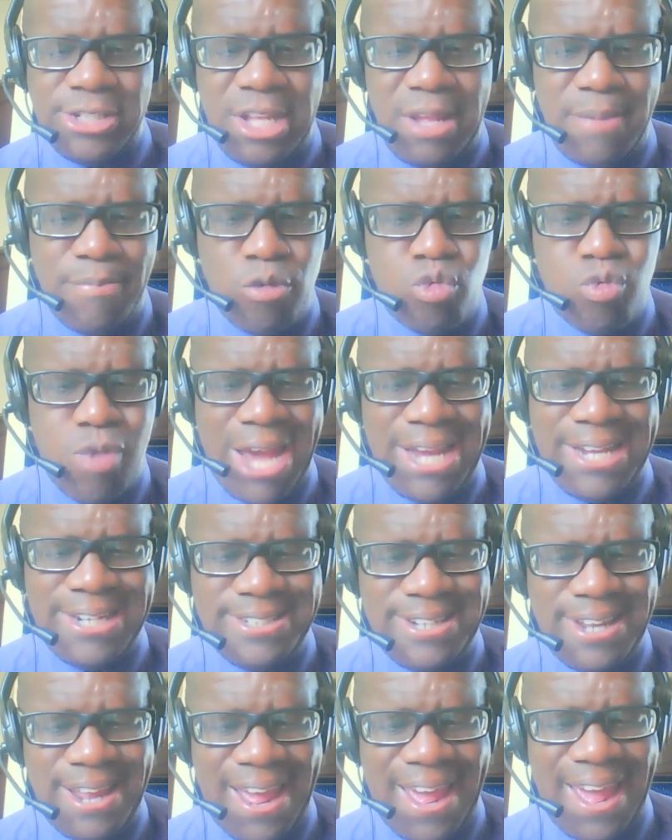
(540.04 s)
seem
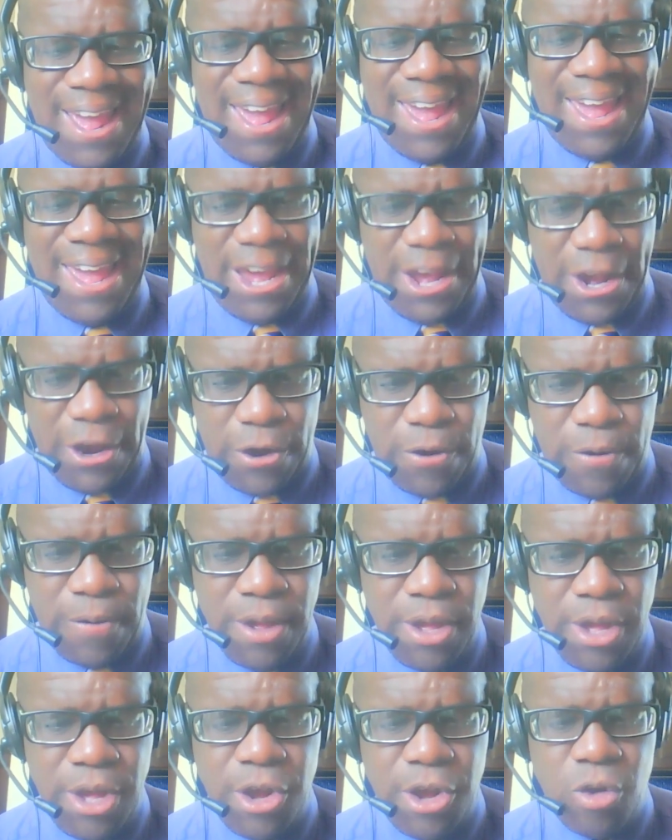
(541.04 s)
right here,
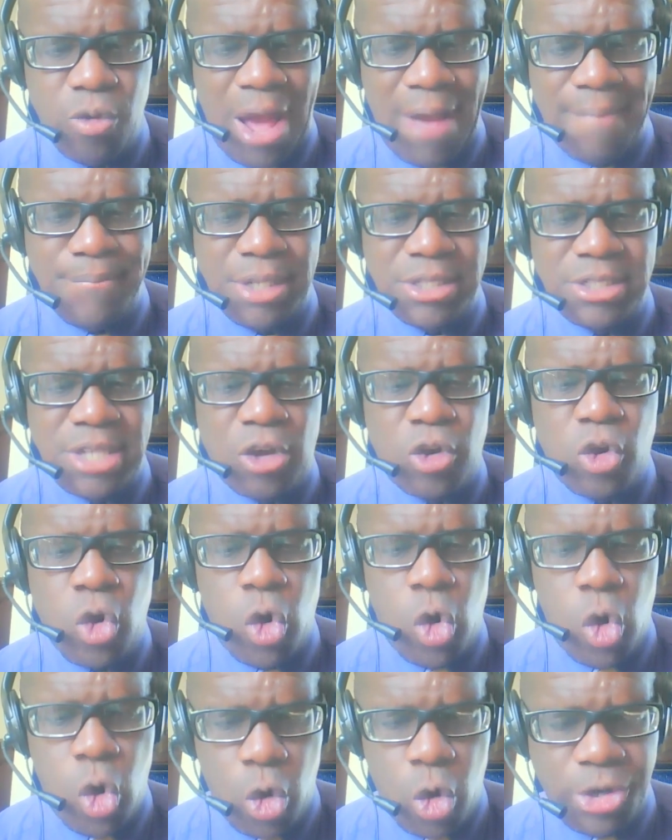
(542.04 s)
right? But
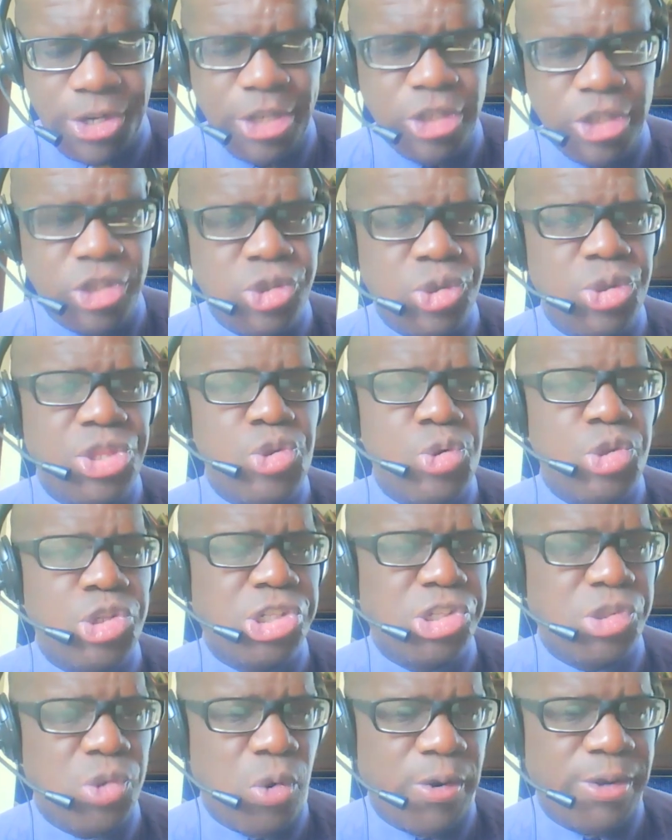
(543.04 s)
according to the
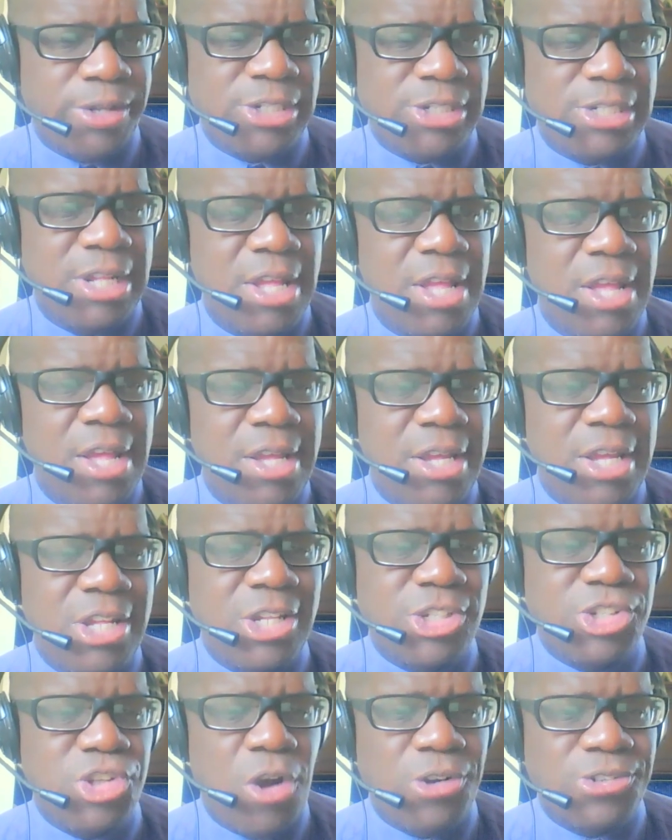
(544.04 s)
news source,
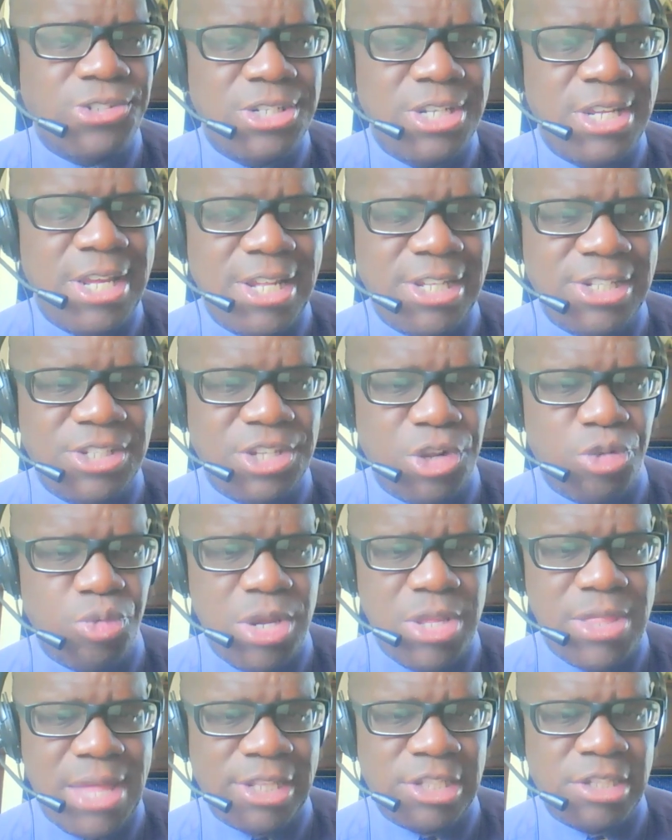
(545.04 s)
he started his
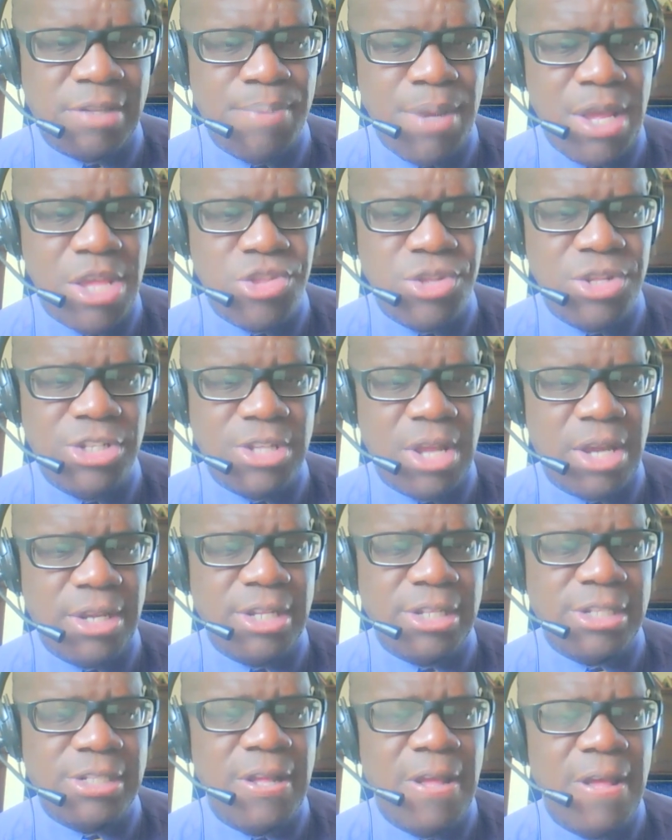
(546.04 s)
degree, that's the PhD
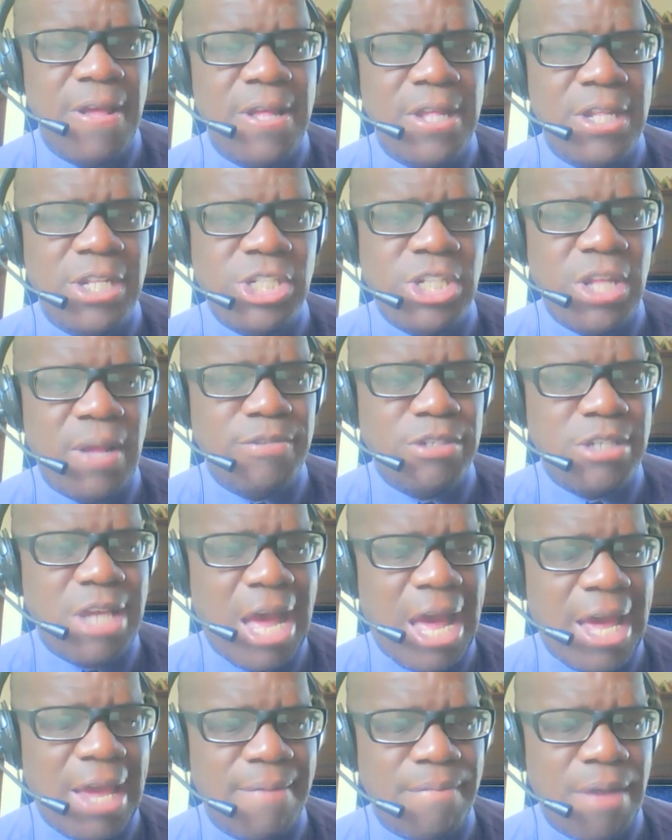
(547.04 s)
studies,
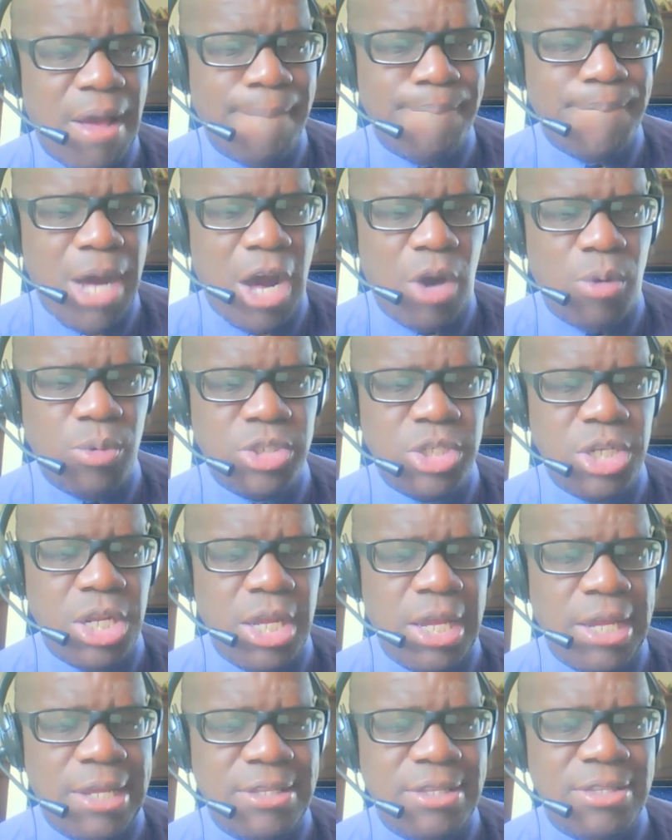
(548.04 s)
sometime about
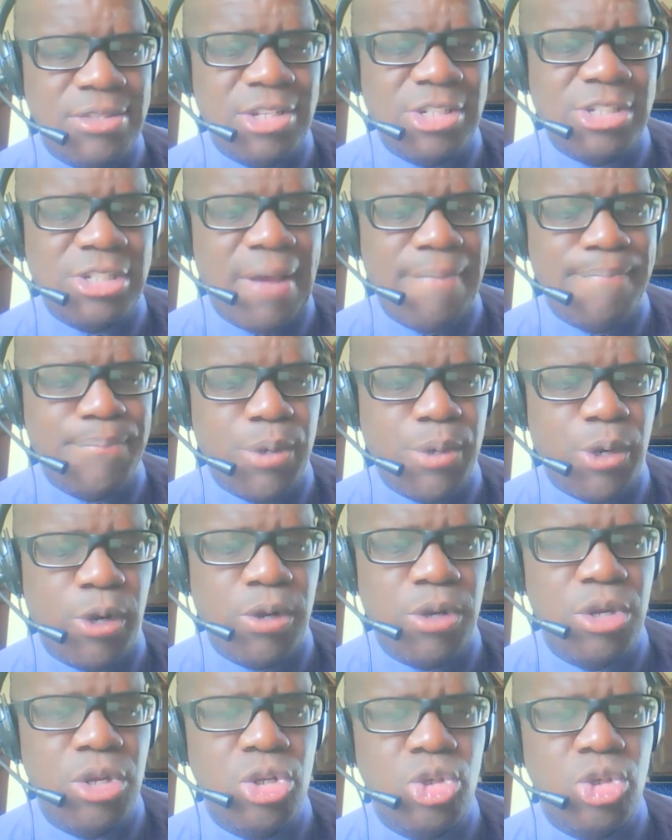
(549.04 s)
in December